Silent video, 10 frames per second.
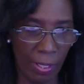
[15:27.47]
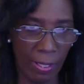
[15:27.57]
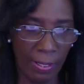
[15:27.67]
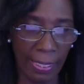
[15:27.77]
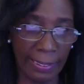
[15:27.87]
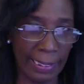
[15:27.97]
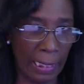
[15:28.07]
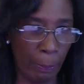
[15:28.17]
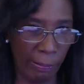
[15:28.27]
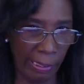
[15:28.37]
That's a
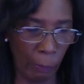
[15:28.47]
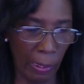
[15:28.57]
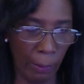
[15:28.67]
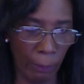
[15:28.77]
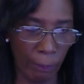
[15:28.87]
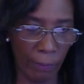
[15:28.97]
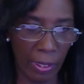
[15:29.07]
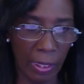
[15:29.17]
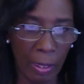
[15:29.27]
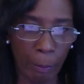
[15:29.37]
slippery one,
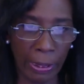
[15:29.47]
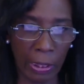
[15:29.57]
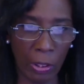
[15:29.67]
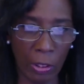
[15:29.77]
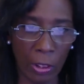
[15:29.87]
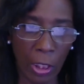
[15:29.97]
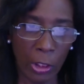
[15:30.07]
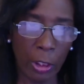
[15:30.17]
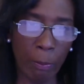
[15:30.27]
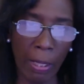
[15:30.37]
because
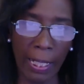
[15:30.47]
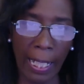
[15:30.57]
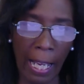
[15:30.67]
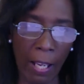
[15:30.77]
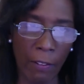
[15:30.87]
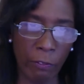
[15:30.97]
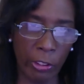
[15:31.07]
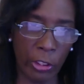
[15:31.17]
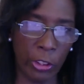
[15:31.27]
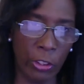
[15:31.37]
you might have
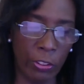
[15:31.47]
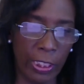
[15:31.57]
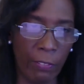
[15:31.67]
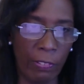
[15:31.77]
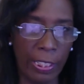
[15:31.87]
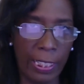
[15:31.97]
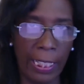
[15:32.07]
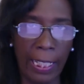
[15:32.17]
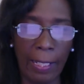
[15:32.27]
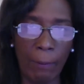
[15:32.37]
reduced
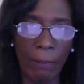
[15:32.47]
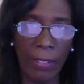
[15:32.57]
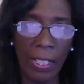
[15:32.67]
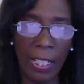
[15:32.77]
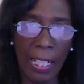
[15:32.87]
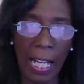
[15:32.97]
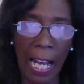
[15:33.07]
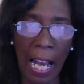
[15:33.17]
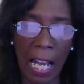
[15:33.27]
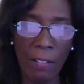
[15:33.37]
everything
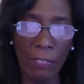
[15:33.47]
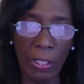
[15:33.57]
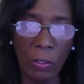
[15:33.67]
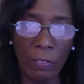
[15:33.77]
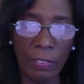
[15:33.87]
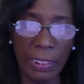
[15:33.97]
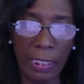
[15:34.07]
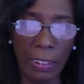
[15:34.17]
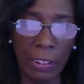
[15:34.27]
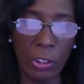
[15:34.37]
and then all of a
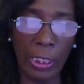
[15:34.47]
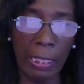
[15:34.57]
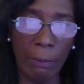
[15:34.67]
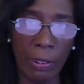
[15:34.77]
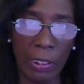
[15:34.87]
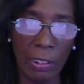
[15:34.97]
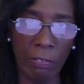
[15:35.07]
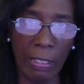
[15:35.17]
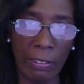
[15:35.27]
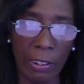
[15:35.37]
sudden the GM turns
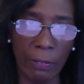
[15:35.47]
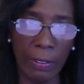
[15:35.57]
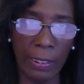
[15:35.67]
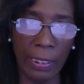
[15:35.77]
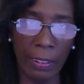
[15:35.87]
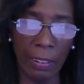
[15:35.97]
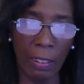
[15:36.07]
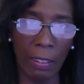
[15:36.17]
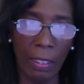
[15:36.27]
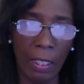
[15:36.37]
around to you and says,
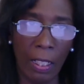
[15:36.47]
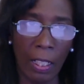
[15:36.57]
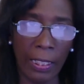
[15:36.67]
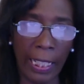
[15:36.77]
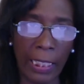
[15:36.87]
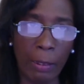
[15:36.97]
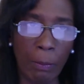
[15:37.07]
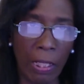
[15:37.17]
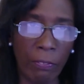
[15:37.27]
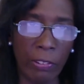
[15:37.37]
okay, you
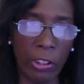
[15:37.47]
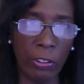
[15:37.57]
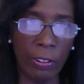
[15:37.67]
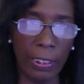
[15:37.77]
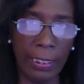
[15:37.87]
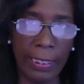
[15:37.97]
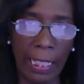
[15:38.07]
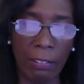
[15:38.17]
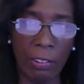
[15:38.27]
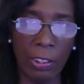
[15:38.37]
might have reduced this
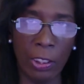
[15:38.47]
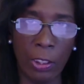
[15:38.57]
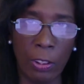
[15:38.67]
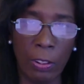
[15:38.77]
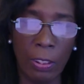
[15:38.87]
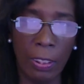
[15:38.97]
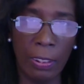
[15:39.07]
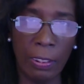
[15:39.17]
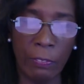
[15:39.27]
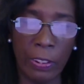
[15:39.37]
down to 2
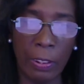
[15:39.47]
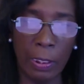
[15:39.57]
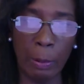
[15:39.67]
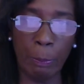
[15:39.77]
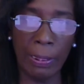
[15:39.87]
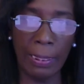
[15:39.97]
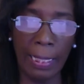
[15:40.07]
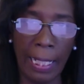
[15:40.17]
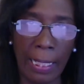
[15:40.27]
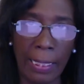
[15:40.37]
difficulty, but
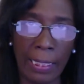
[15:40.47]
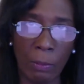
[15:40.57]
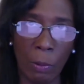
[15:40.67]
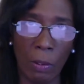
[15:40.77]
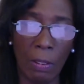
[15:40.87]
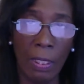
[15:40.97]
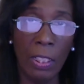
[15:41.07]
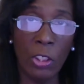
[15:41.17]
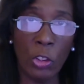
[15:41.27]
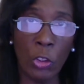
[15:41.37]
hey, guess what?
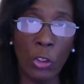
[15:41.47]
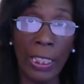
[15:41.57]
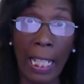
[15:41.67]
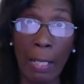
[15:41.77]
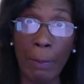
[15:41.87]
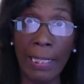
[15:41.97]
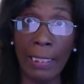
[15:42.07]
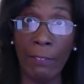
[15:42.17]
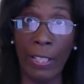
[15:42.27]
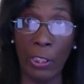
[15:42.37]
GM
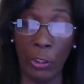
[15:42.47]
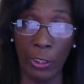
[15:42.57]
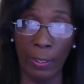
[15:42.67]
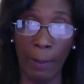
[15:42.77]
intervention.